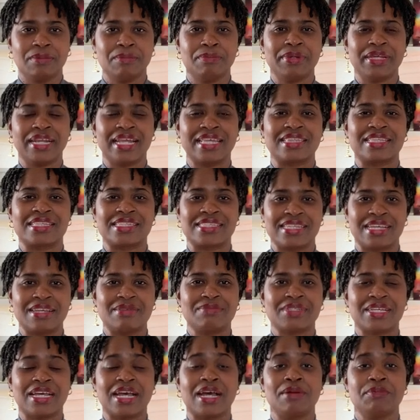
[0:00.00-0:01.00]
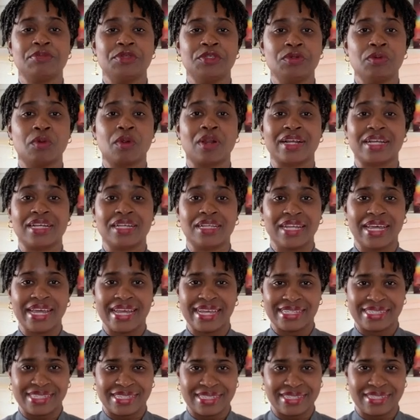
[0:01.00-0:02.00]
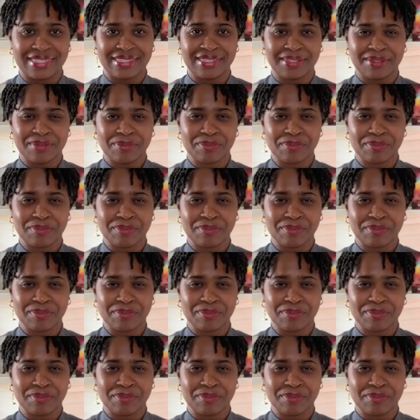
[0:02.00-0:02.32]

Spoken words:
but at the same time, you are classy.